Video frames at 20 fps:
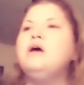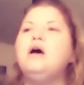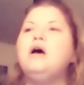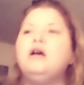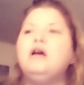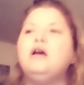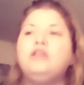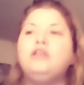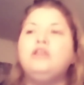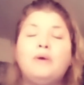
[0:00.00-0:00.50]

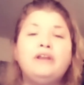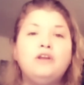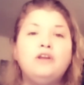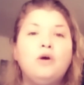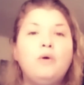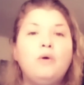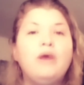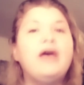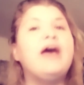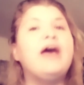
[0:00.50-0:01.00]
You want to know
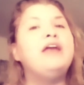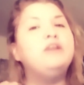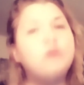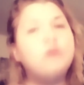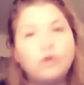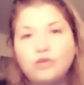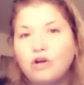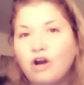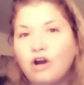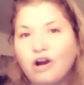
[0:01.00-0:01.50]
what? I know
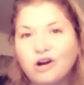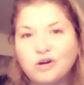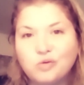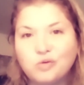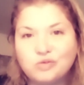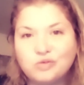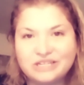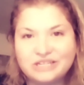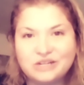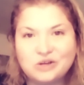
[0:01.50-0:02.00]
their heart
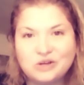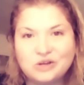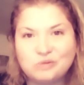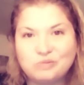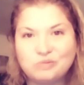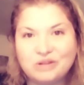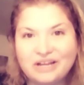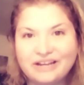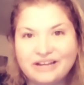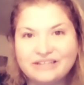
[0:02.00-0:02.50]
was in a good
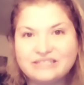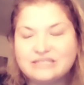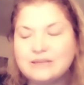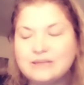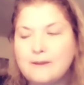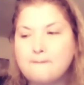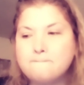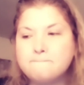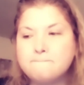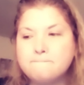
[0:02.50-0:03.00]
place.
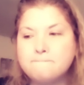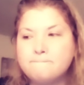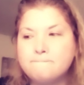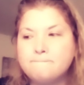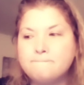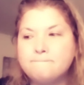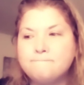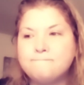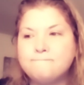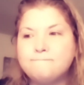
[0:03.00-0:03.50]

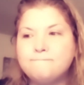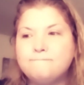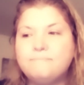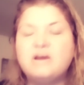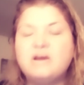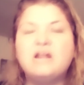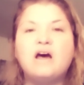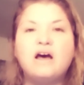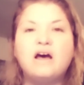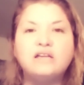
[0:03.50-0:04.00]

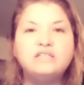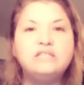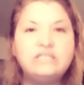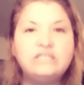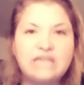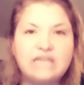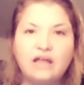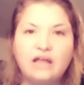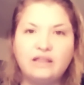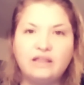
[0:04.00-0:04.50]
But us
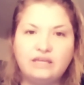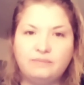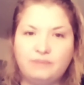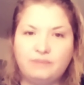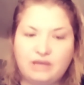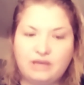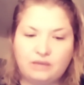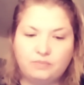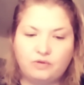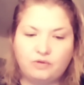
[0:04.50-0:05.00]
telling
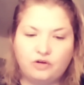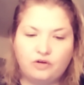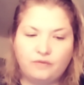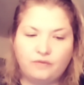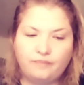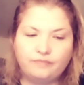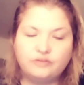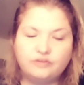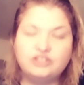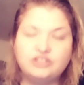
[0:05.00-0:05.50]

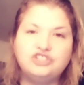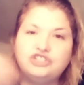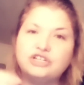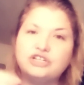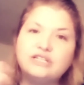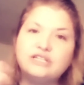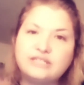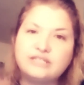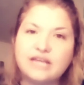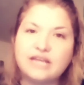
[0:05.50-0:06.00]
people to
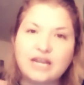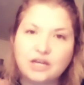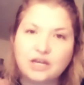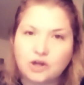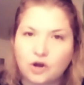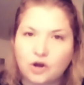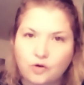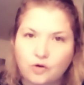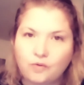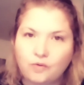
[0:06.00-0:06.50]
just say
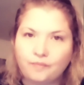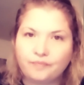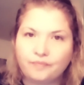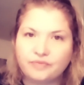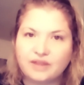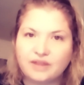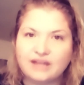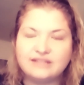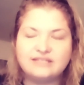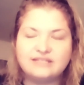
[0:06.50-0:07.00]
no
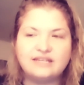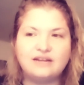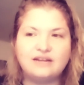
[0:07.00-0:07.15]
instead